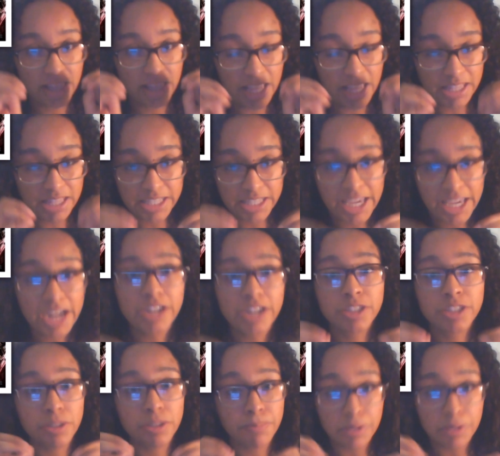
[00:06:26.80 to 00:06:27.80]
and the
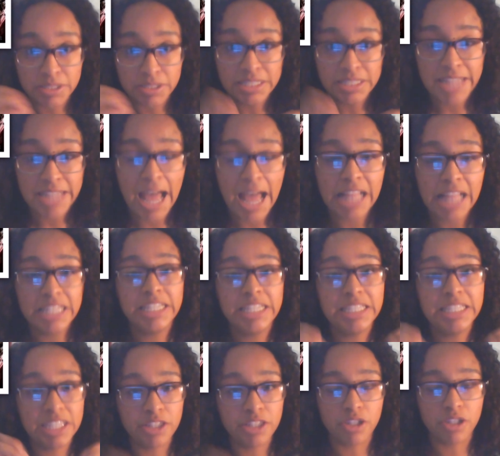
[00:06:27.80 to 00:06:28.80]
character
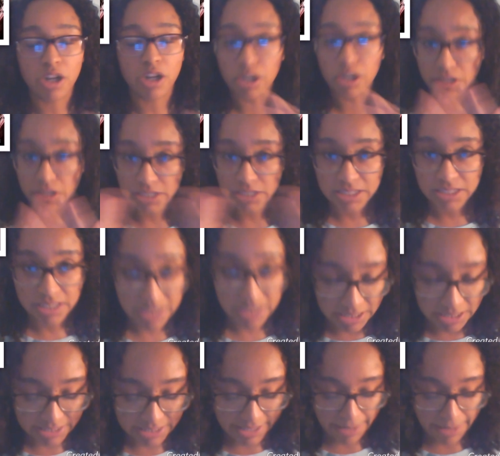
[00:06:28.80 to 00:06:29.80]
personalities and their arcs
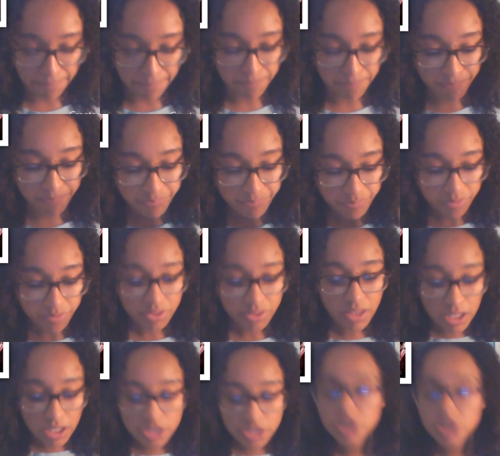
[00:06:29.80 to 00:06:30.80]
the same.
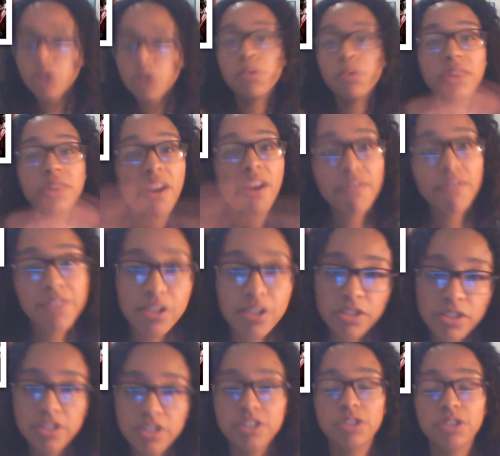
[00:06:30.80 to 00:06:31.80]
So without
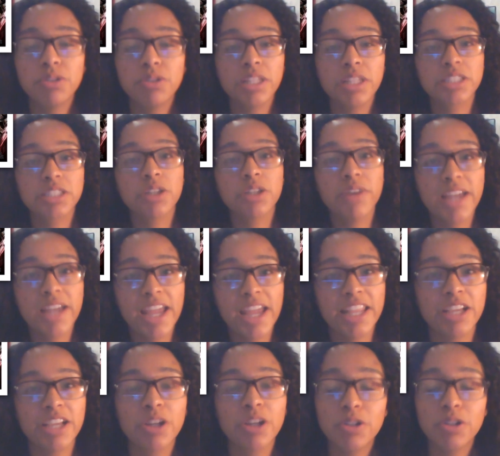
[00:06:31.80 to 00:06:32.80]
further ado, let's go ahead
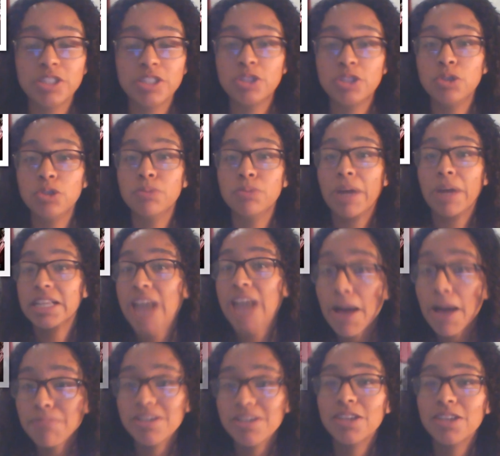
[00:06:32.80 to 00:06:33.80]
and go into my
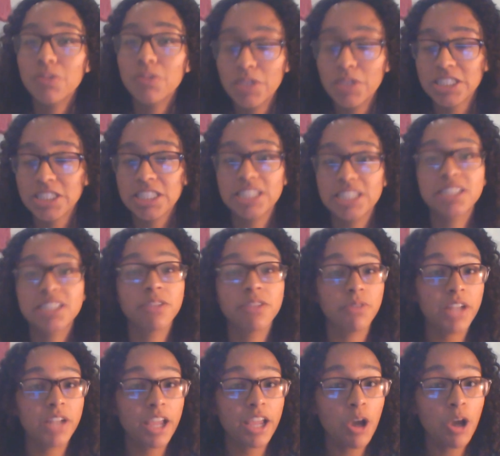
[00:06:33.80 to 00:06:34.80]
top 10 wish list of
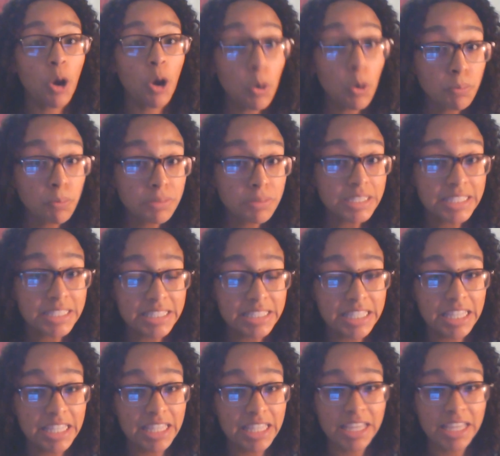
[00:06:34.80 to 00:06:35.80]
what I hope to
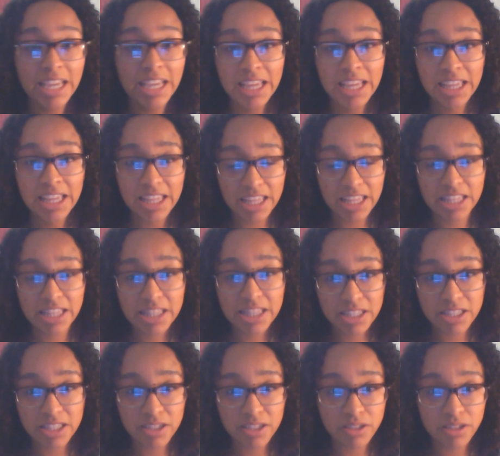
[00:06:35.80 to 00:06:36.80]
see in
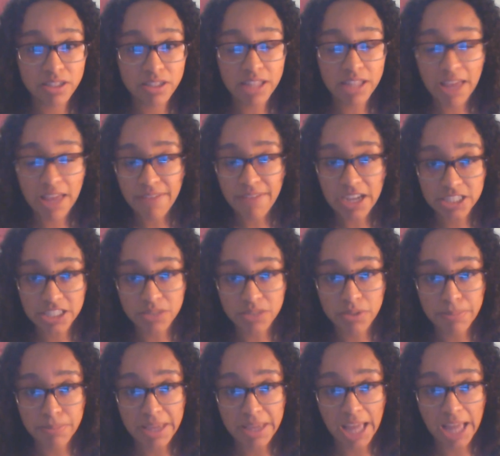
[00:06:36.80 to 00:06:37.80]
the live action
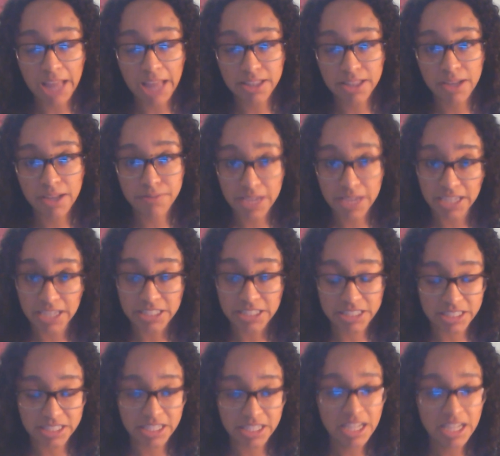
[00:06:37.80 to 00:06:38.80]
remake
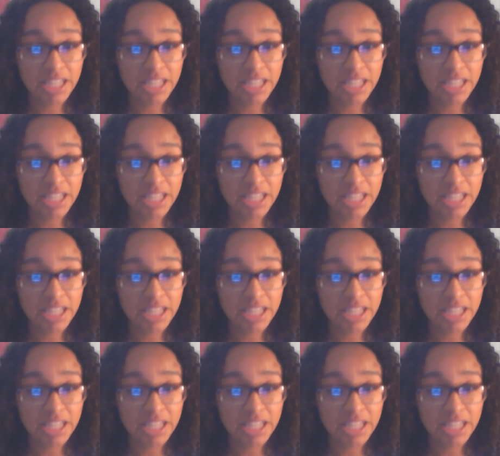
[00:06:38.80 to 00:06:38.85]
adaptation,